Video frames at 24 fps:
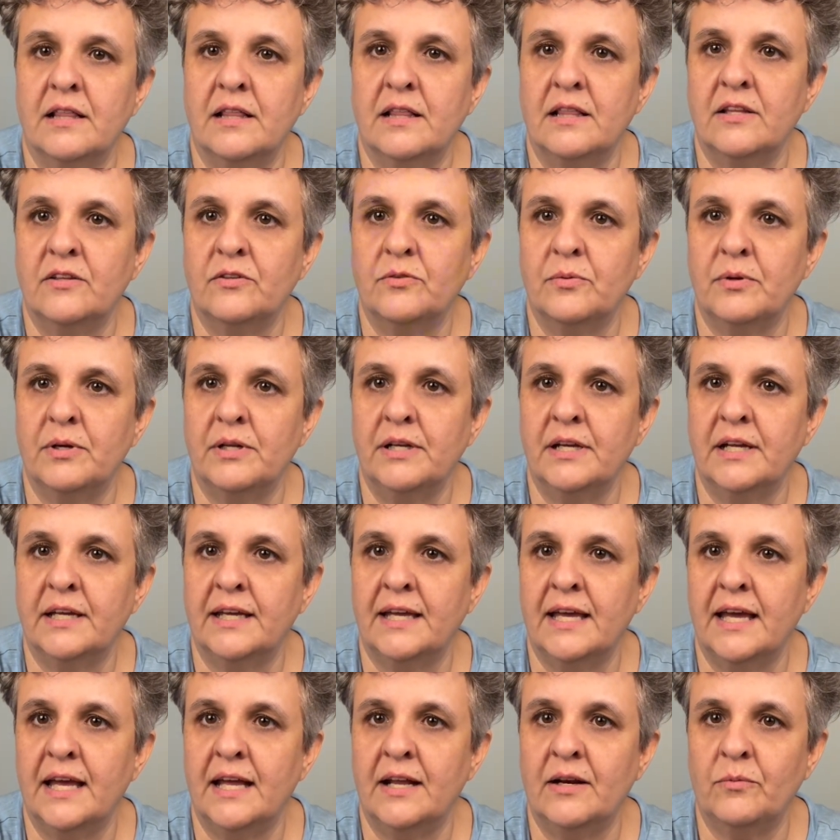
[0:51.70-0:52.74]
This one,
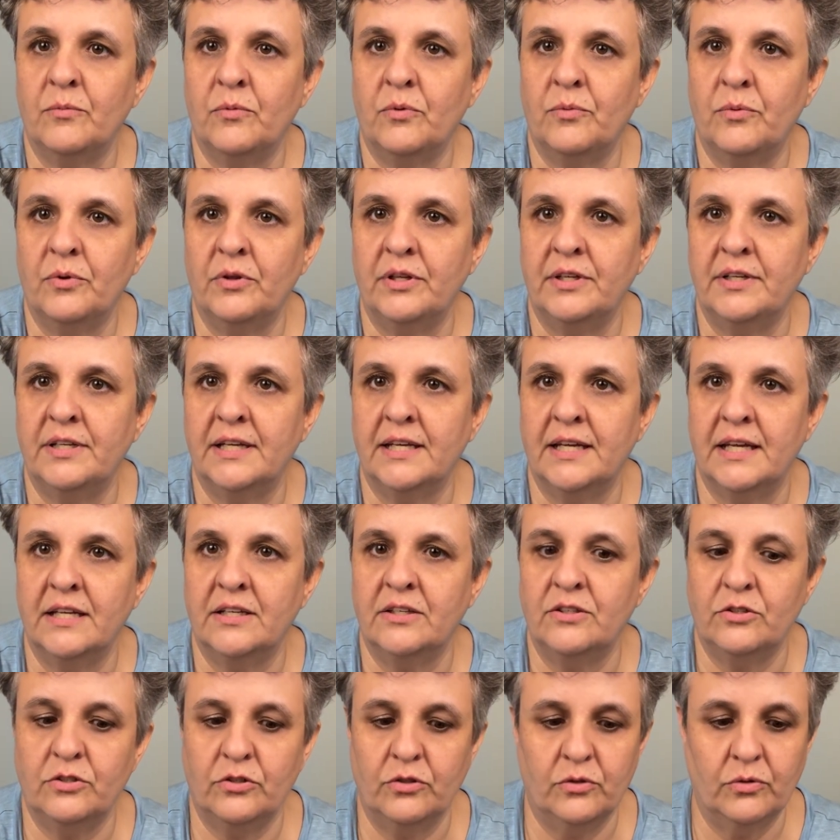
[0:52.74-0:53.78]
again, will really dig
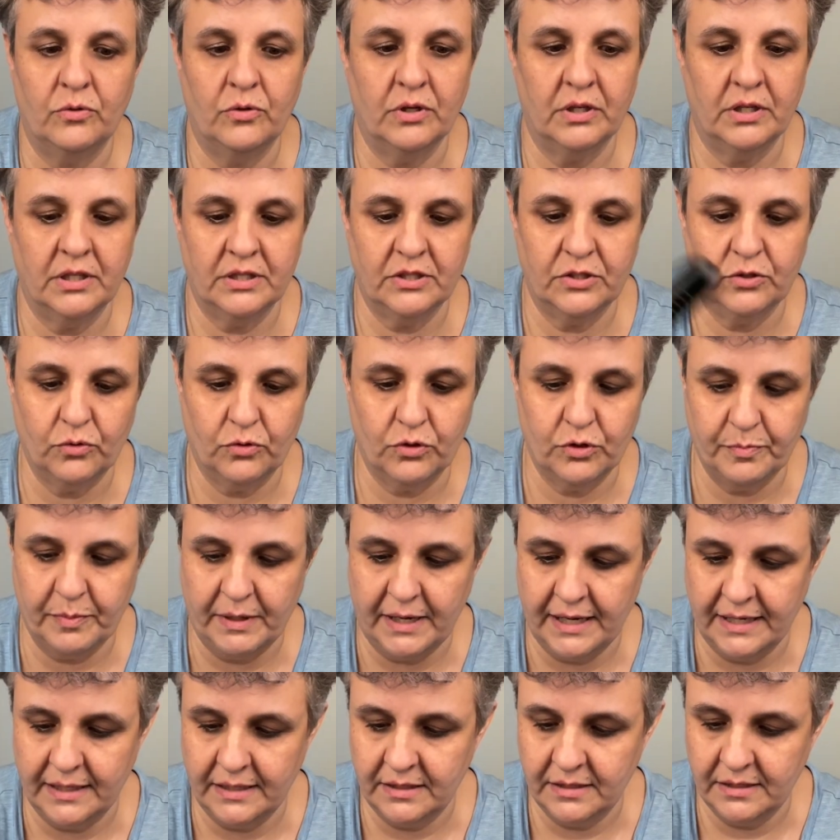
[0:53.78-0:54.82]
into sore
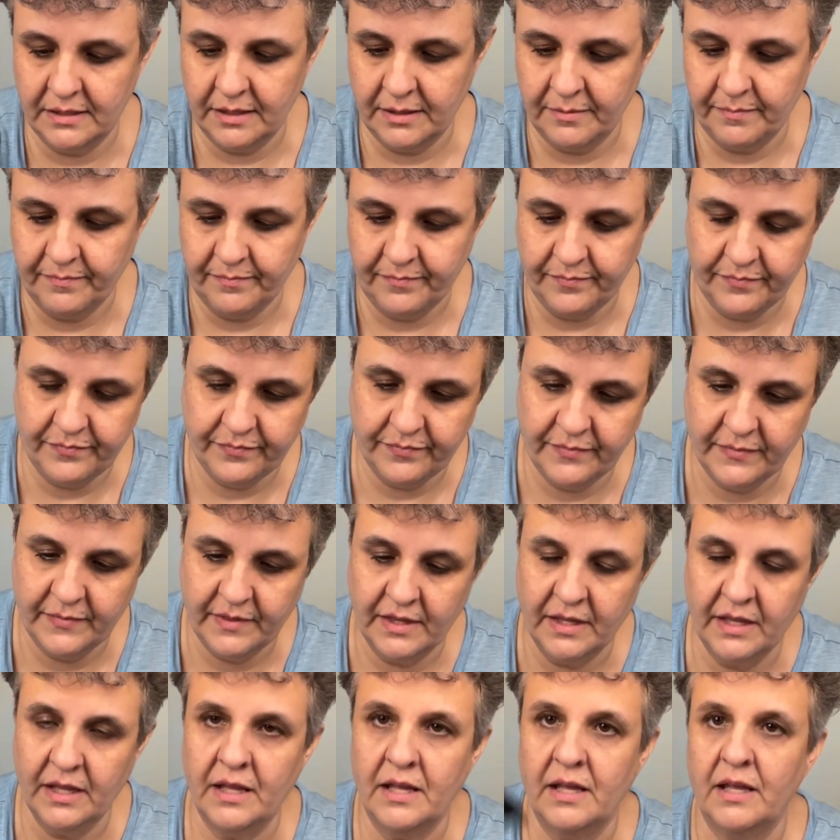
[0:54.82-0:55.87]
spots.
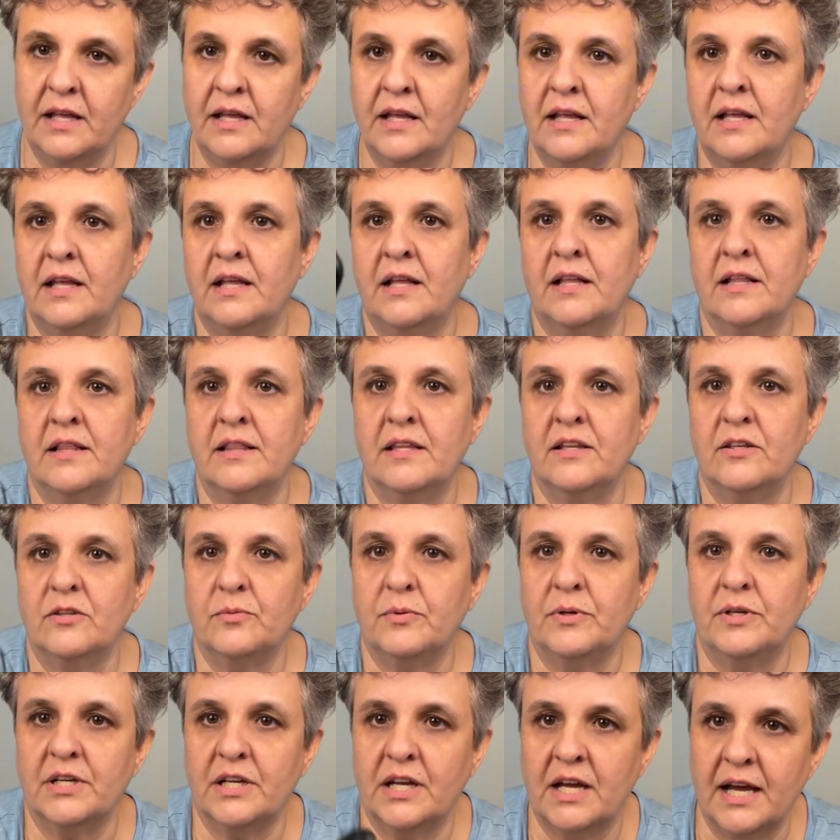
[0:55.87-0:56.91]
This
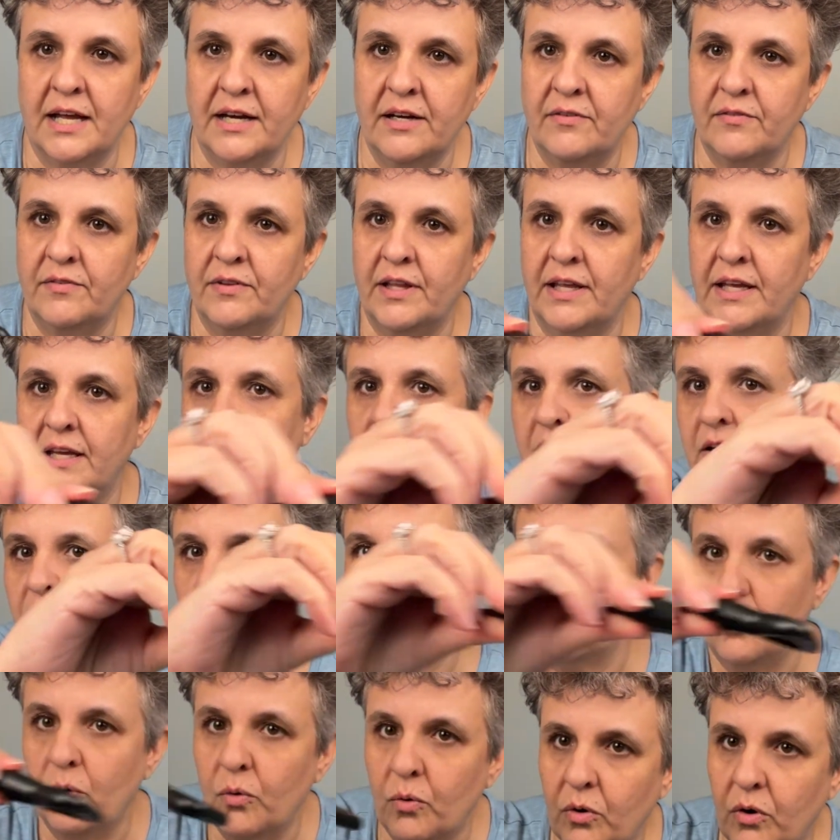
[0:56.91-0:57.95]
one to kind of like
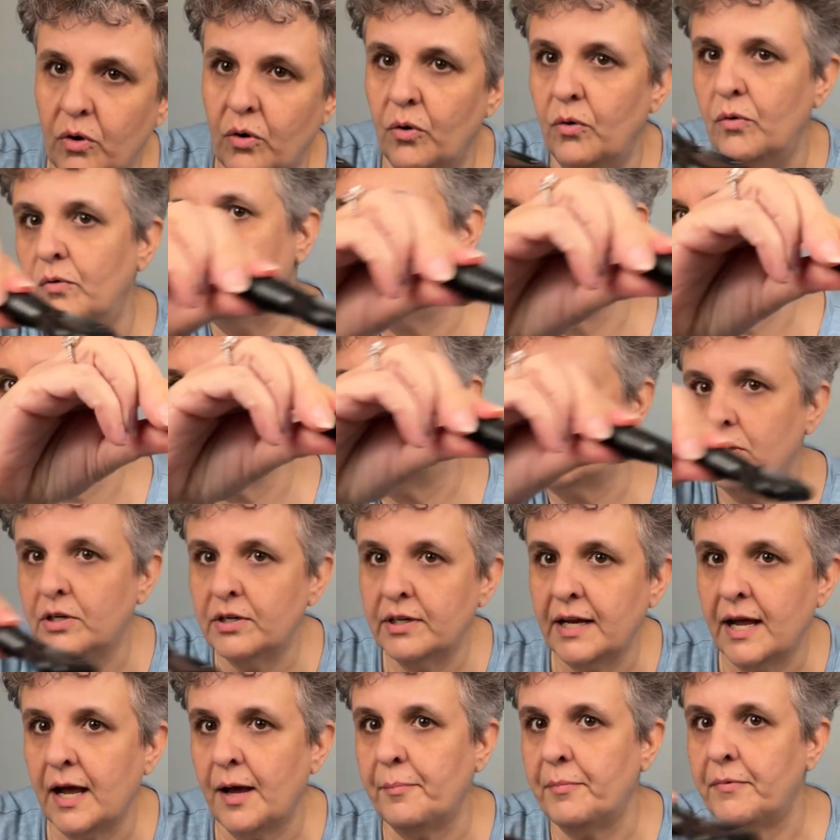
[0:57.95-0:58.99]
go over
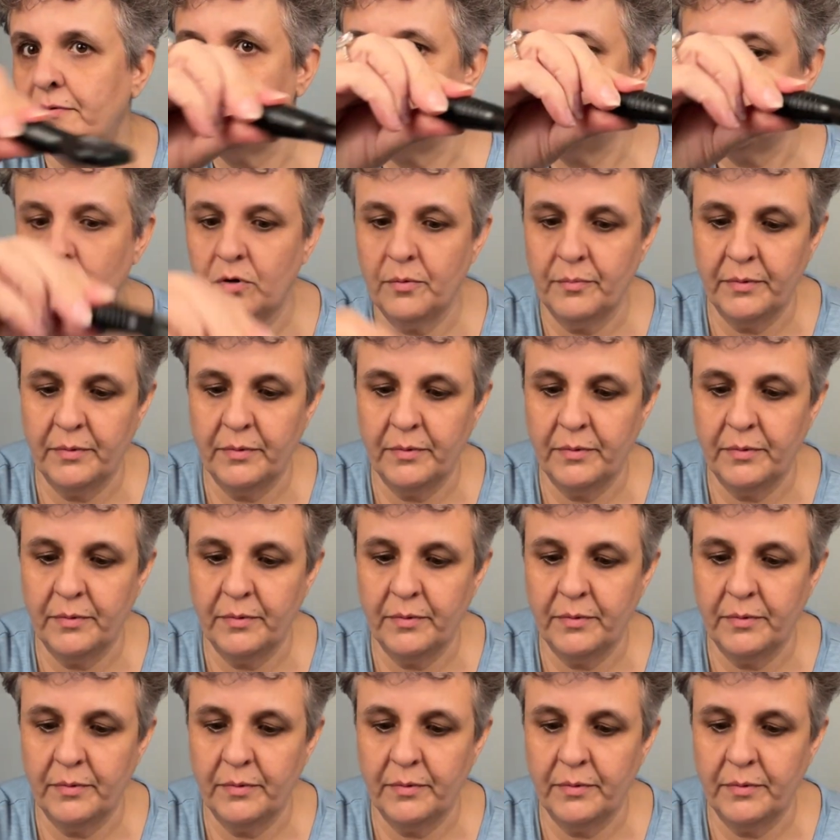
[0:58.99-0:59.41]
top of sore